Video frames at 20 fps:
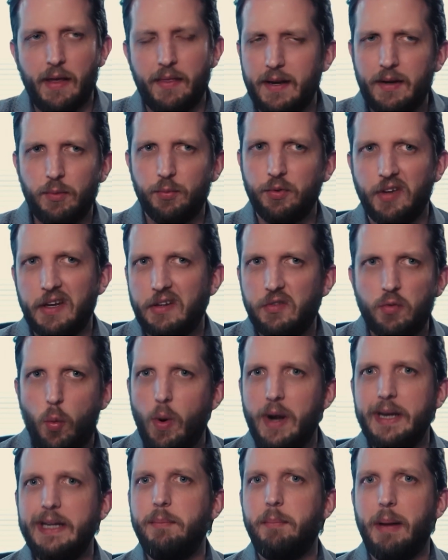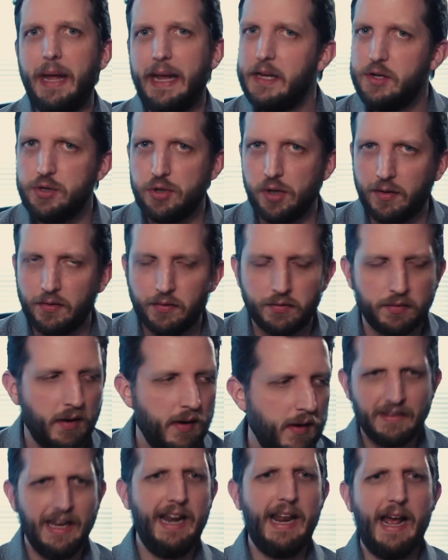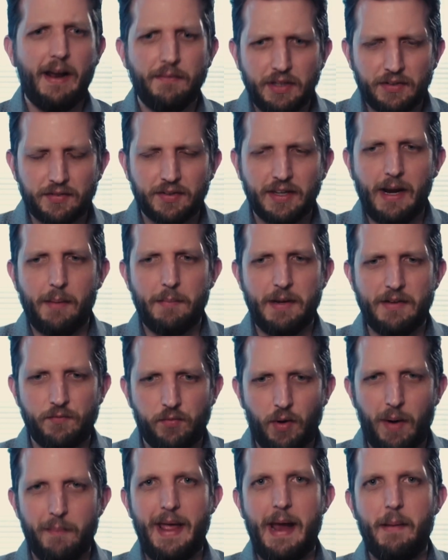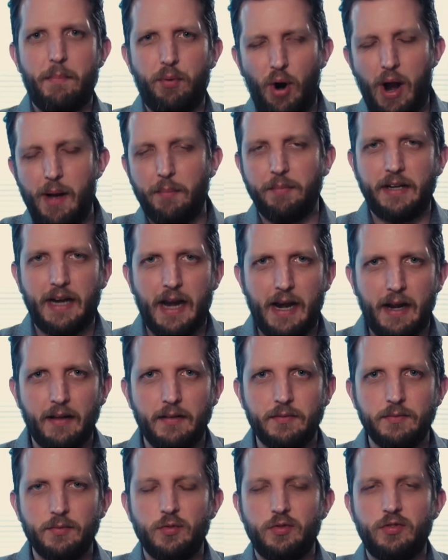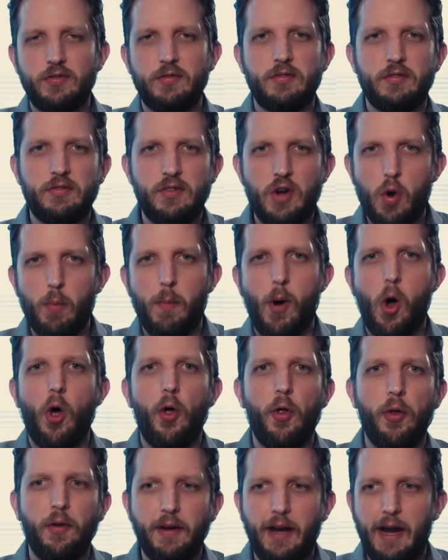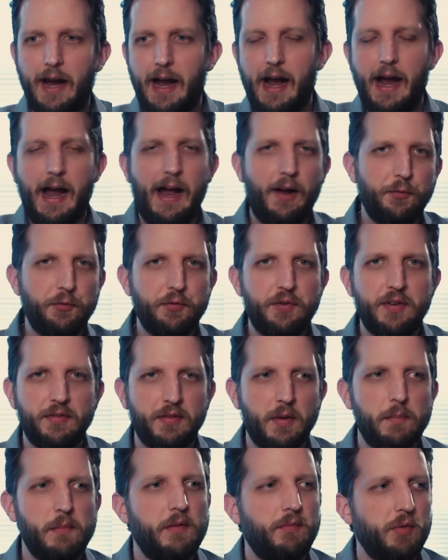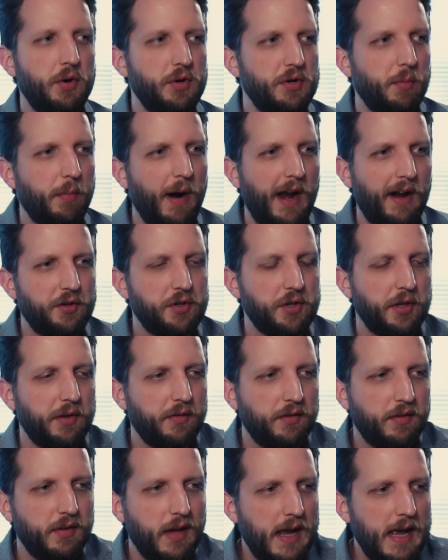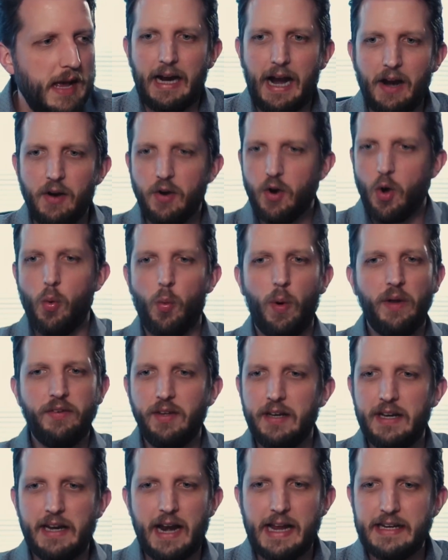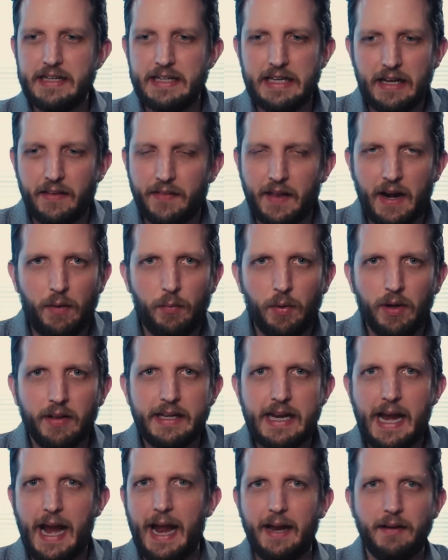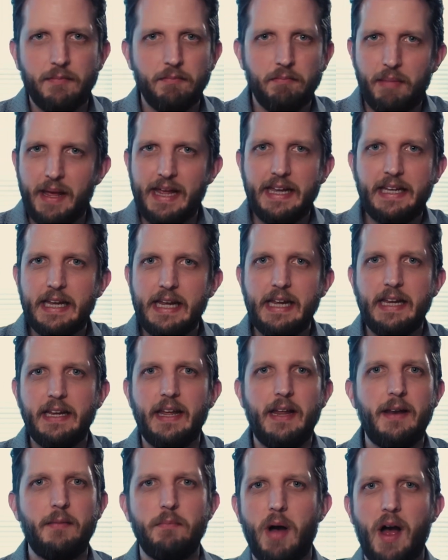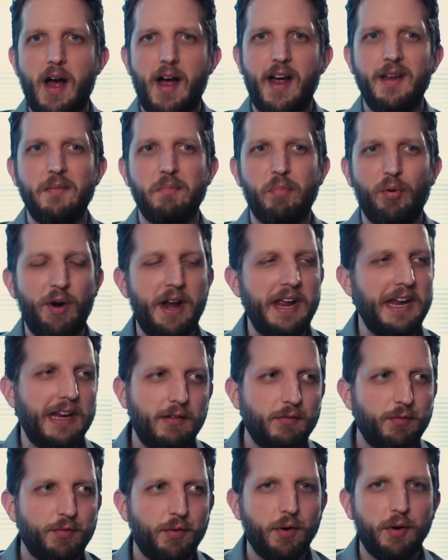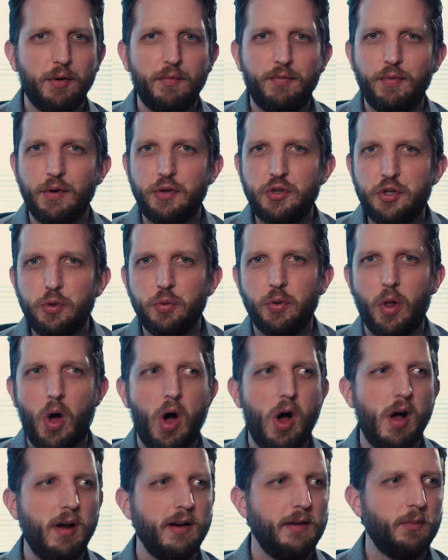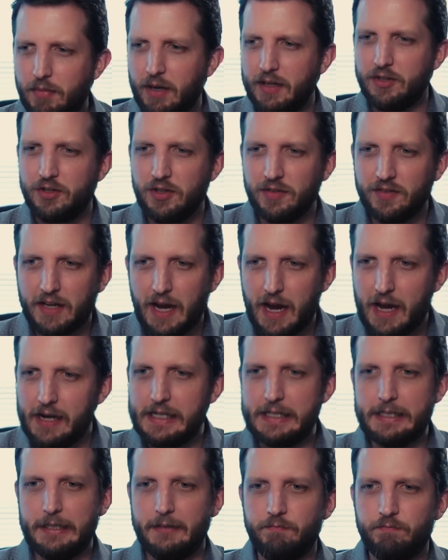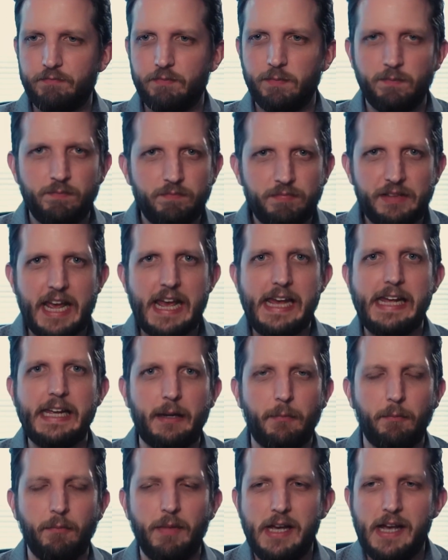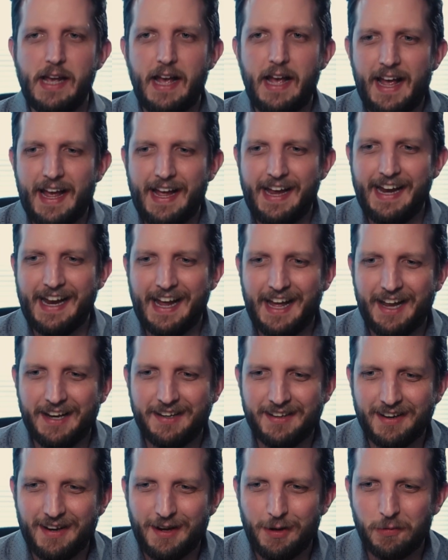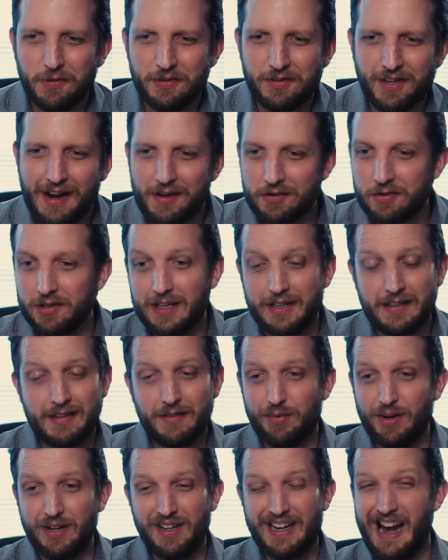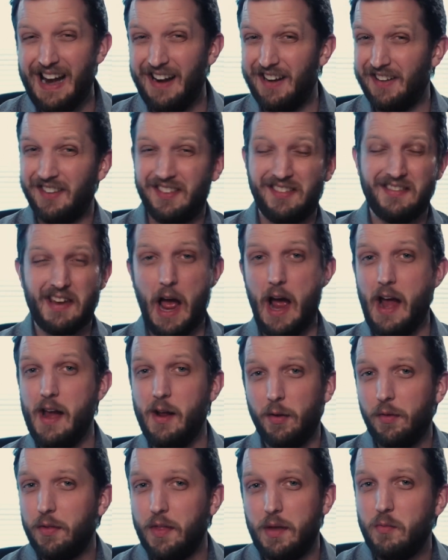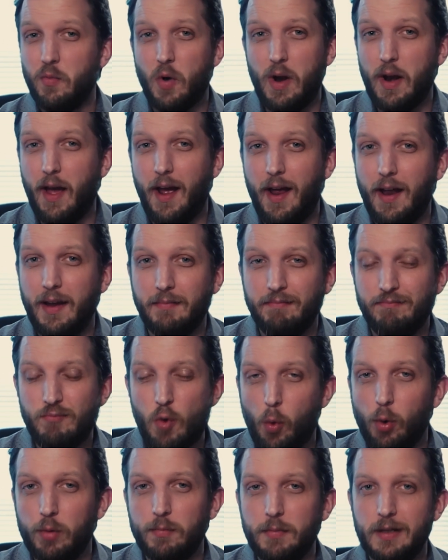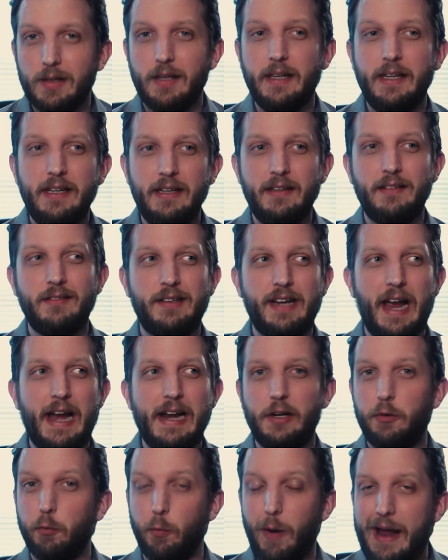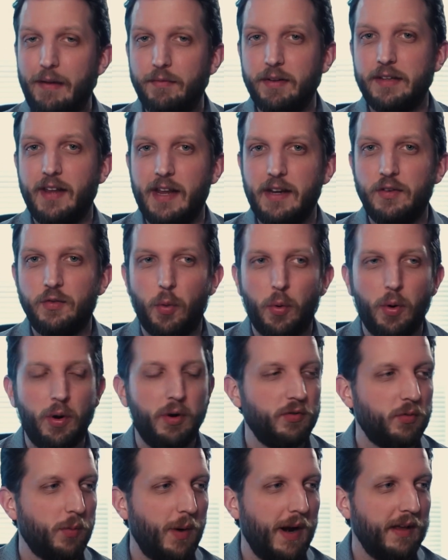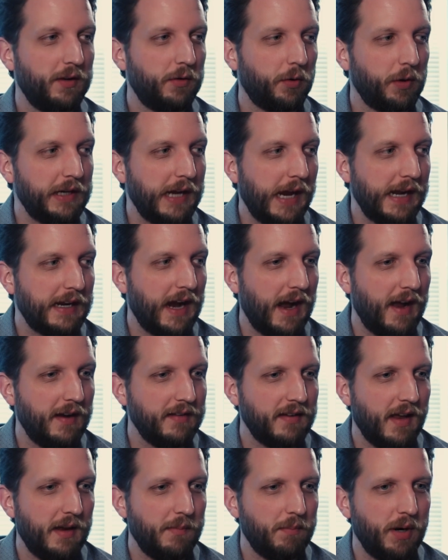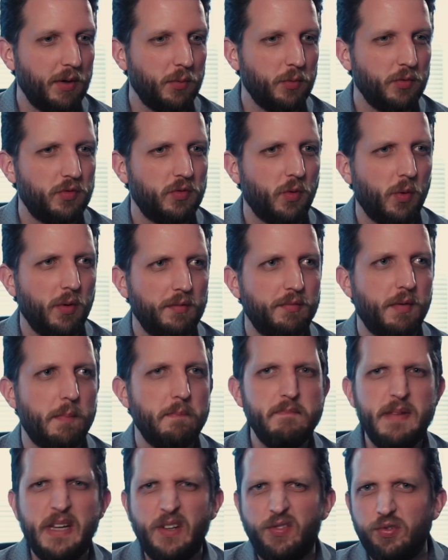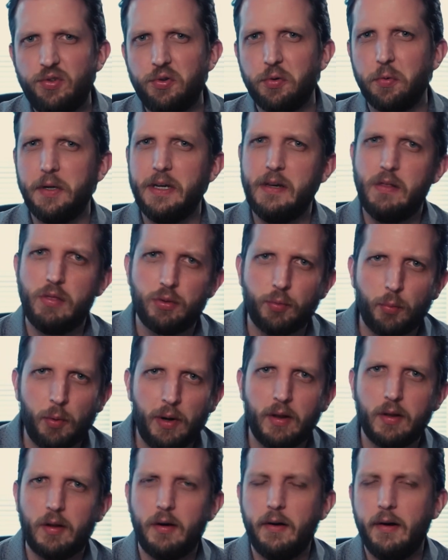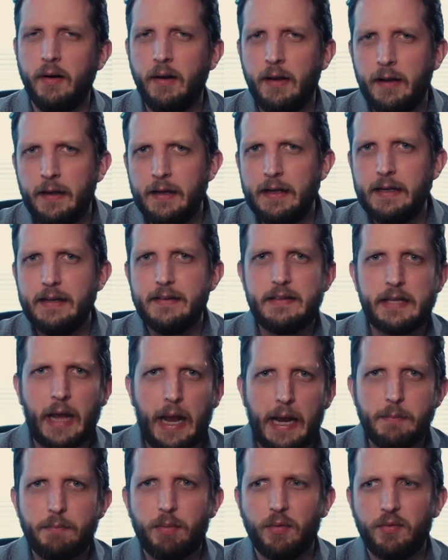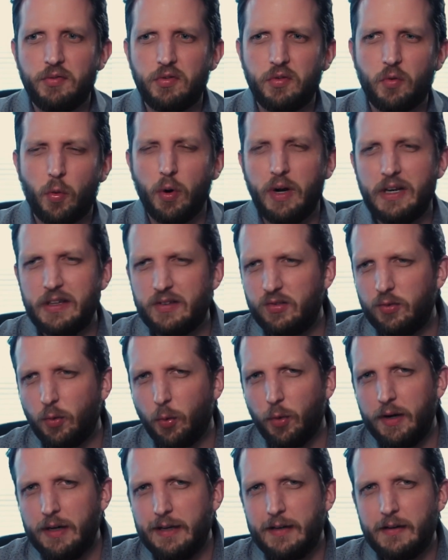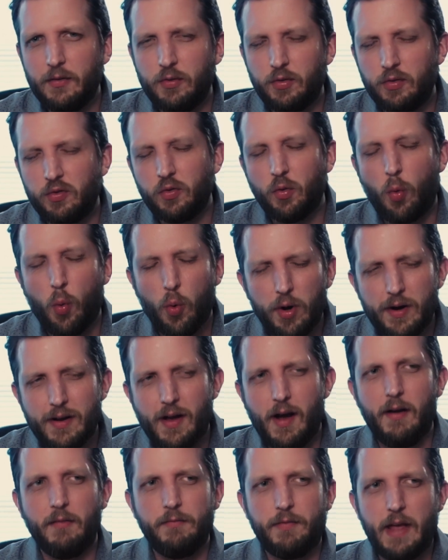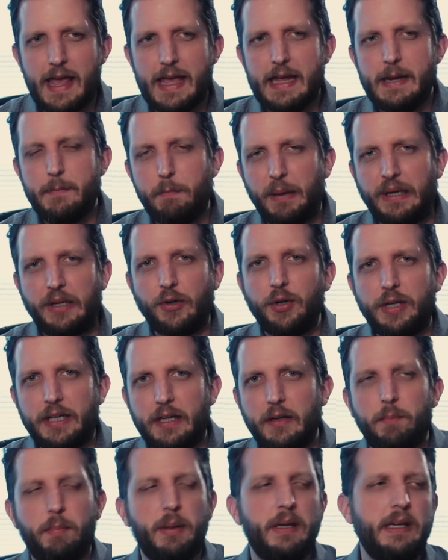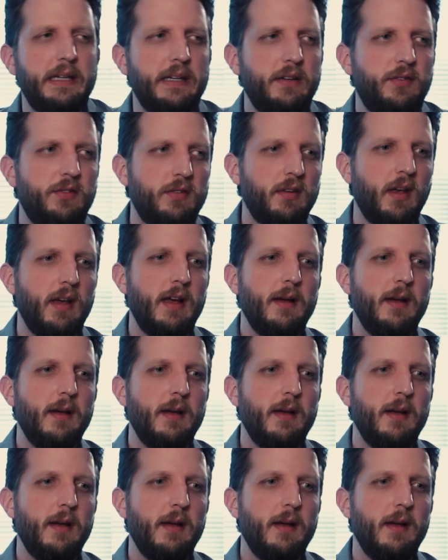I think it was like 20 pages. And obviously, I mean, from that prompt, it kind of snowballed out into some different directions. I don't know, it wasn't an idea that I really had baking in my brain for too long, but it just kind of came. And it was actually a different kind of style than what I normally kind of gravitate towards when I create content, but it was sort of a mystery thriller type of story, sort of a period piece.